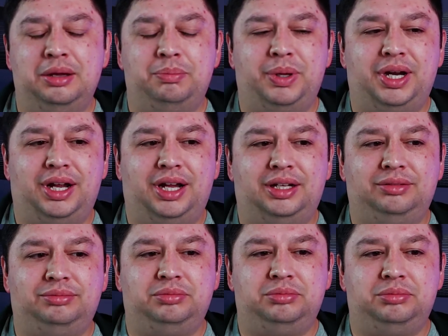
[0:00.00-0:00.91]

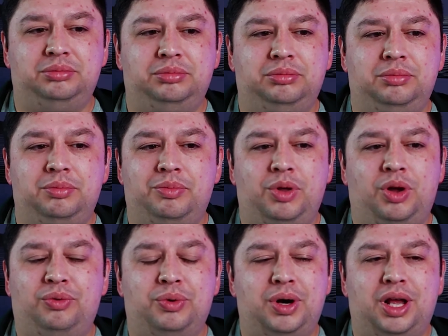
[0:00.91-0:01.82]
But
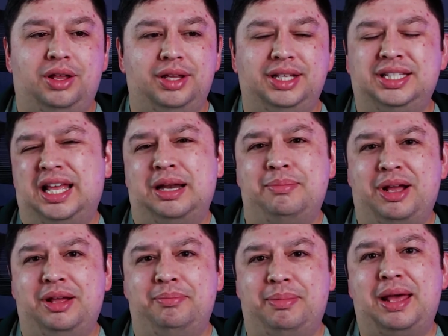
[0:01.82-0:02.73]
overall, it's not
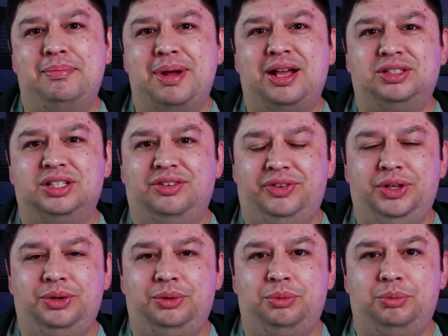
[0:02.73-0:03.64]
a bad mouse if
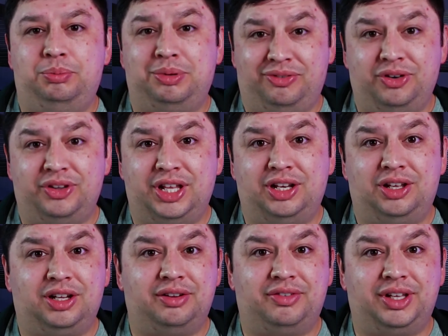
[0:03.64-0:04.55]
you prefer the
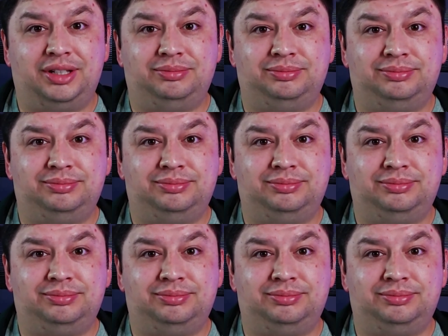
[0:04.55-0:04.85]
look of it.